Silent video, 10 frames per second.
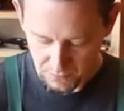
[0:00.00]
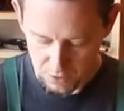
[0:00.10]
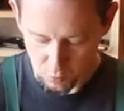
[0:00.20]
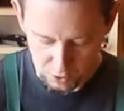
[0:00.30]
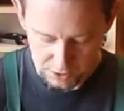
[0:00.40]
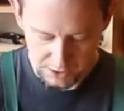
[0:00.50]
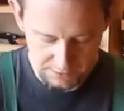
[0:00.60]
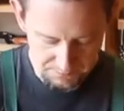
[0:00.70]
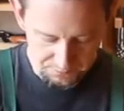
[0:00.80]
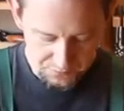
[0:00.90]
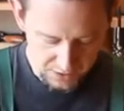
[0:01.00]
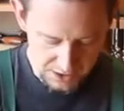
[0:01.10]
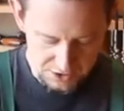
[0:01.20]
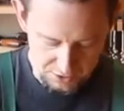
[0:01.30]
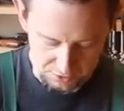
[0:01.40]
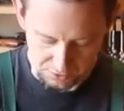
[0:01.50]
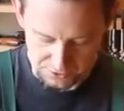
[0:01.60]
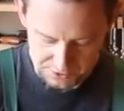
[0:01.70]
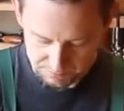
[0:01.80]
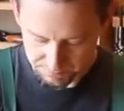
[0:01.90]
and working in
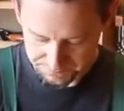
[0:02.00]
circles.